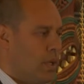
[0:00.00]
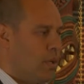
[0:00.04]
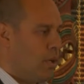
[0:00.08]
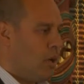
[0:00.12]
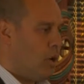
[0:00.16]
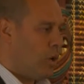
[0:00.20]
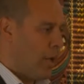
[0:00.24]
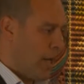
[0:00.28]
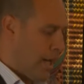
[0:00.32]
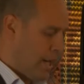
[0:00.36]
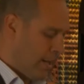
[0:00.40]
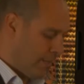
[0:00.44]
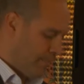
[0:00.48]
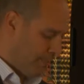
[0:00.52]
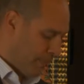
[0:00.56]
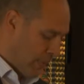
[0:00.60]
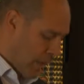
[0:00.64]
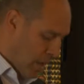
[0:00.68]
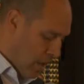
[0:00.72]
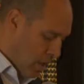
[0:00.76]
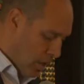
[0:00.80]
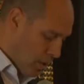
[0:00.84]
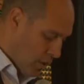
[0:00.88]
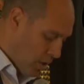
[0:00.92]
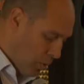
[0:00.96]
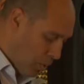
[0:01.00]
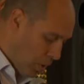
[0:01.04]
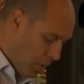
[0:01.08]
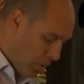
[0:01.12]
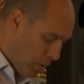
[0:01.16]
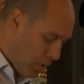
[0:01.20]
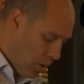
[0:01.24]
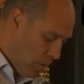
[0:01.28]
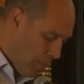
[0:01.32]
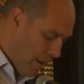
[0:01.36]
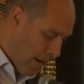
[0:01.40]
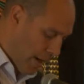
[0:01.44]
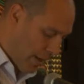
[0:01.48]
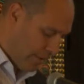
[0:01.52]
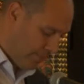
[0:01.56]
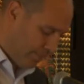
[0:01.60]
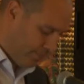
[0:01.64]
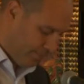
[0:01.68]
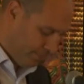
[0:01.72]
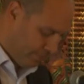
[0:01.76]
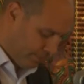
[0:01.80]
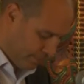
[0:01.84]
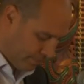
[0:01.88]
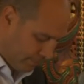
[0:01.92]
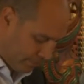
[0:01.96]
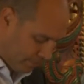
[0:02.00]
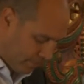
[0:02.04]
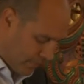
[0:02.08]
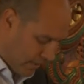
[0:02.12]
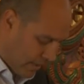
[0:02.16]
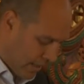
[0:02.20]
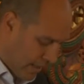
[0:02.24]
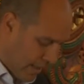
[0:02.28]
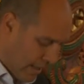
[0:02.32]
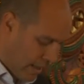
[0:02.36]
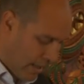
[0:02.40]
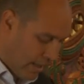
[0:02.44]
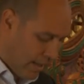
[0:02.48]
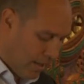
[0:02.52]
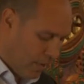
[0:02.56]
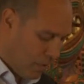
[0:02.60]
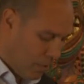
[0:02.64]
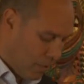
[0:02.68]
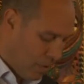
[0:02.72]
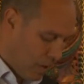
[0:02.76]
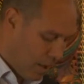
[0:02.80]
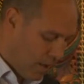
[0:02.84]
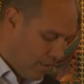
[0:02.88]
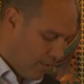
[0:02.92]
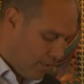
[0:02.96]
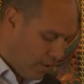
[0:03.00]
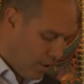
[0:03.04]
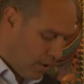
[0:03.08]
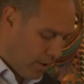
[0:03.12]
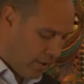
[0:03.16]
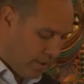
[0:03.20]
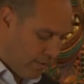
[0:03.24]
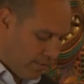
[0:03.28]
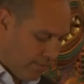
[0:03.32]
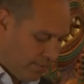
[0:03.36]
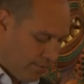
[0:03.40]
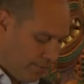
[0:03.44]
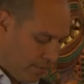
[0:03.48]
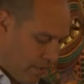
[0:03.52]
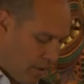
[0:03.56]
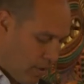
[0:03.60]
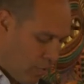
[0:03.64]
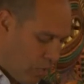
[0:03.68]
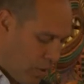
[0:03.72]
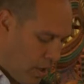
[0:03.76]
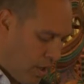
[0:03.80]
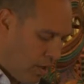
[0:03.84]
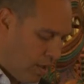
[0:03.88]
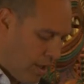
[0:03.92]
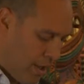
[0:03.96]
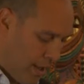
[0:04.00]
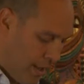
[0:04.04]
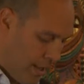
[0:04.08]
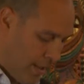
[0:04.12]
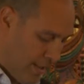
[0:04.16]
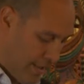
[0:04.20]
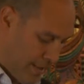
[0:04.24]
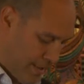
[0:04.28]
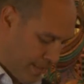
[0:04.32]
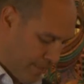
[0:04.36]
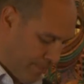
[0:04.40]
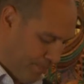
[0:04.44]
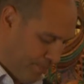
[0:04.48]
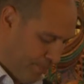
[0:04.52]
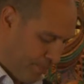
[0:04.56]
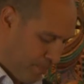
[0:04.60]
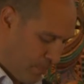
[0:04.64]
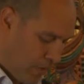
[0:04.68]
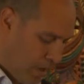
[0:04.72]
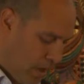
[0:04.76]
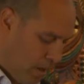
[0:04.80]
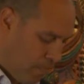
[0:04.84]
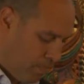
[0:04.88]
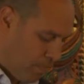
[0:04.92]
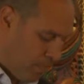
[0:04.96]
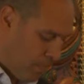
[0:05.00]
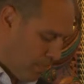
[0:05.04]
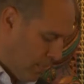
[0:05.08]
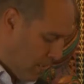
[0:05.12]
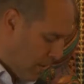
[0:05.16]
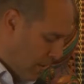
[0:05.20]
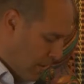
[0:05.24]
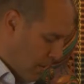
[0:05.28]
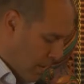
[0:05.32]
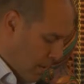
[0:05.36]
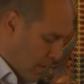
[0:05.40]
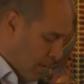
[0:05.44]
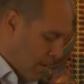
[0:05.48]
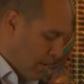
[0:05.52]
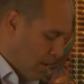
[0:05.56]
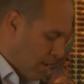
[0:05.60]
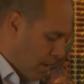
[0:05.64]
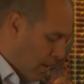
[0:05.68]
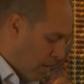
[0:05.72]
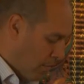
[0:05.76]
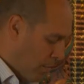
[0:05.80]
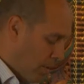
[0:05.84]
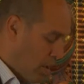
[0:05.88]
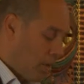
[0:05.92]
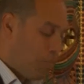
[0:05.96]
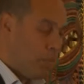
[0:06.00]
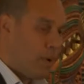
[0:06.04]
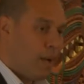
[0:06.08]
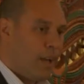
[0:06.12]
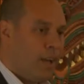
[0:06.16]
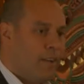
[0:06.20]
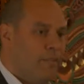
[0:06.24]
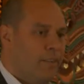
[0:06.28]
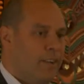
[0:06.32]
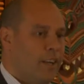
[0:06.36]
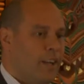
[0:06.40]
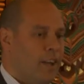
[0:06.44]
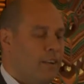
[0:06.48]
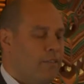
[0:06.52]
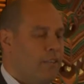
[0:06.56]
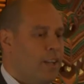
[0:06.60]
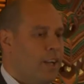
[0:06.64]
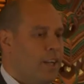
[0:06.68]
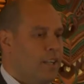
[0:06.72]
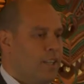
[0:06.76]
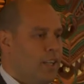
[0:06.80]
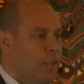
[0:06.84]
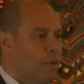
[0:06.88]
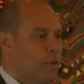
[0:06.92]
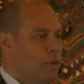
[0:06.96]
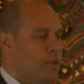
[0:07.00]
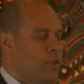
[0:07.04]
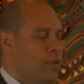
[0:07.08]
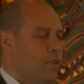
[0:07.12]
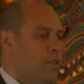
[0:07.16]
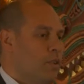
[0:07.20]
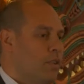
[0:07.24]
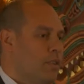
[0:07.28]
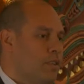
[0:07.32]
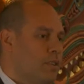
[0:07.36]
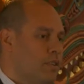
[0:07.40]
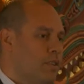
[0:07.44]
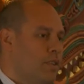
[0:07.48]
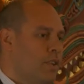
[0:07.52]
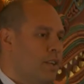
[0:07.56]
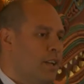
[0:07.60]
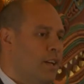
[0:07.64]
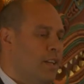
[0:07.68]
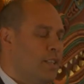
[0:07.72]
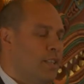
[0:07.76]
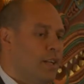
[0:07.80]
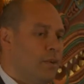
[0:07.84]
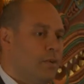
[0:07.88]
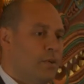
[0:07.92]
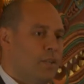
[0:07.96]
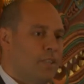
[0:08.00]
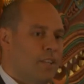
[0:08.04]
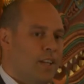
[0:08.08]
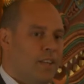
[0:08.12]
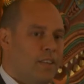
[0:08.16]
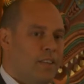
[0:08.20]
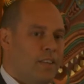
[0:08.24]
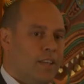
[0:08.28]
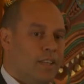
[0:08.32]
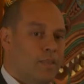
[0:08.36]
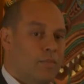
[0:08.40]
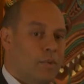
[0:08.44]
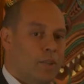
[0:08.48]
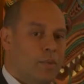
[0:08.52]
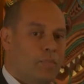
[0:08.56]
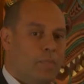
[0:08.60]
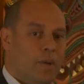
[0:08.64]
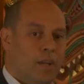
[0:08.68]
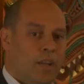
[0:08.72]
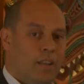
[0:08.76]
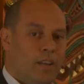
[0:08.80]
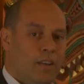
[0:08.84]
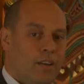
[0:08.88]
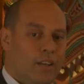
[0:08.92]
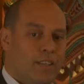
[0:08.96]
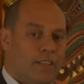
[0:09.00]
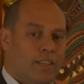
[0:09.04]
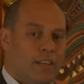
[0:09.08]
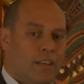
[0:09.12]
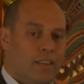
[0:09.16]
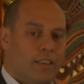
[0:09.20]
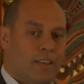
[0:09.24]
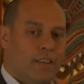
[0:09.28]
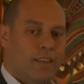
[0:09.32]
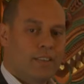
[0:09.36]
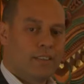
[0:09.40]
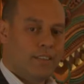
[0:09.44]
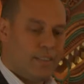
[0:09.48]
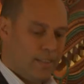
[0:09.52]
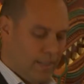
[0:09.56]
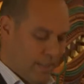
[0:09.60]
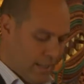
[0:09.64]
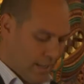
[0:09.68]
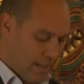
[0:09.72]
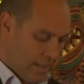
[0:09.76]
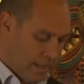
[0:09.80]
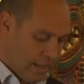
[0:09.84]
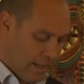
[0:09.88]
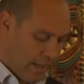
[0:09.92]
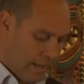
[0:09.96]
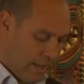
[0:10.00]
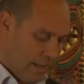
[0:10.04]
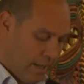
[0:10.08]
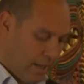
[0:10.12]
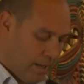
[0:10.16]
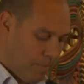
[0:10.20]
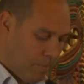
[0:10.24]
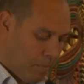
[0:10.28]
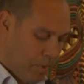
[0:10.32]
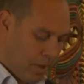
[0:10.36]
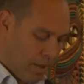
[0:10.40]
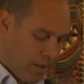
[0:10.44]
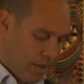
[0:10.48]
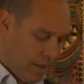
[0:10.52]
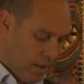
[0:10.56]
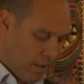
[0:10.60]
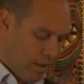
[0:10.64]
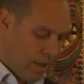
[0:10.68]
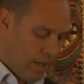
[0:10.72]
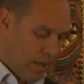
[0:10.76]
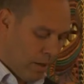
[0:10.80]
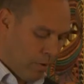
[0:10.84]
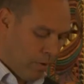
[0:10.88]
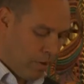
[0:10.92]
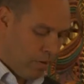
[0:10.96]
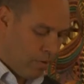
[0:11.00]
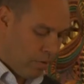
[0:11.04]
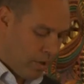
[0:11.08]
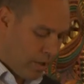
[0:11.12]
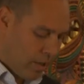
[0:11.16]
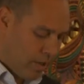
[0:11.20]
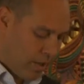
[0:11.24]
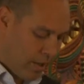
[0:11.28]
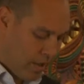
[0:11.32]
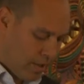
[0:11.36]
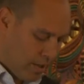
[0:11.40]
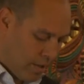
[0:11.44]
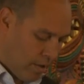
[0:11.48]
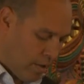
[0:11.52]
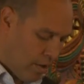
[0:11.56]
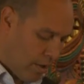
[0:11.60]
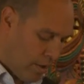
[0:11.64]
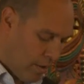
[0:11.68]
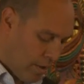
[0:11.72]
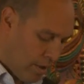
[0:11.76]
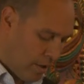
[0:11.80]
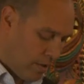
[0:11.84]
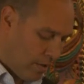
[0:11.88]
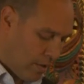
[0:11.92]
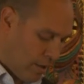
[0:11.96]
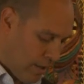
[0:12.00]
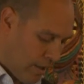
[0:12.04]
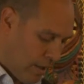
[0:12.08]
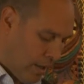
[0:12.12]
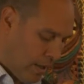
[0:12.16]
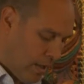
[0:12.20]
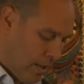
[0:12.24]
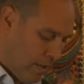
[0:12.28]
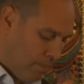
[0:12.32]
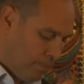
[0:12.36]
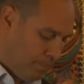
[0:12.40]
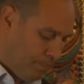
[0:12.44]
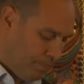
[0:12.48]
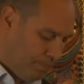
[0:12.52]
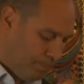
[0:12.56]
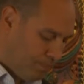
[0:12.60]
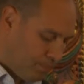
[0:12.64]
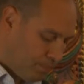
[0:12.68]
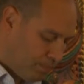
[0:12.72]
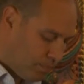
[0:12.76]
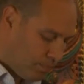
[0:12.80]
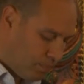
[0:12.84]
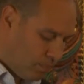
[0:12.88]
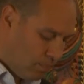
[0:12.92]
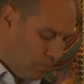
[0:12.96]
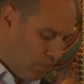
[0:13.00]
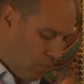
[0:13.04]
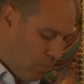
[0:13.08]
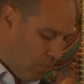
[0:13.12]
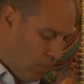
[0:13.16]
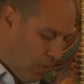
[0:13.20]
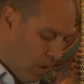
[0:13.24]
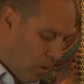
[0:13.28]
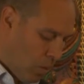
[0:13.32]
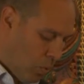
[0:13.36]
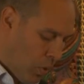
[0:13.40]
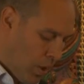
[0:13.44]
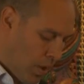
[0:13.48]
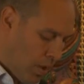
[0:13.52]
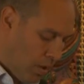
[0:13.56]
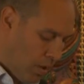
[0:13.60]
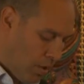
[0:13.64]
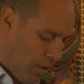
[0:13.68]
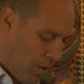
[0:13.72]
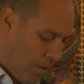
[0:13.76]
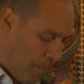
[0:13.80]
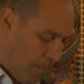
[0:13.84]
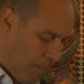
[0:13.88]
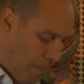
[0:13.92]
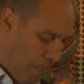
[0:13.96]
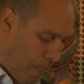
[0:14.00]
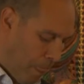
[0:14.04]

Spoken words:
Okay, so what do we do about it? Well, I've got 3 ideas. I'm going to play a video of Ngāti Awa soon because Ngāti Awa say things much better than I say things. But here are 3 things that I think we can do.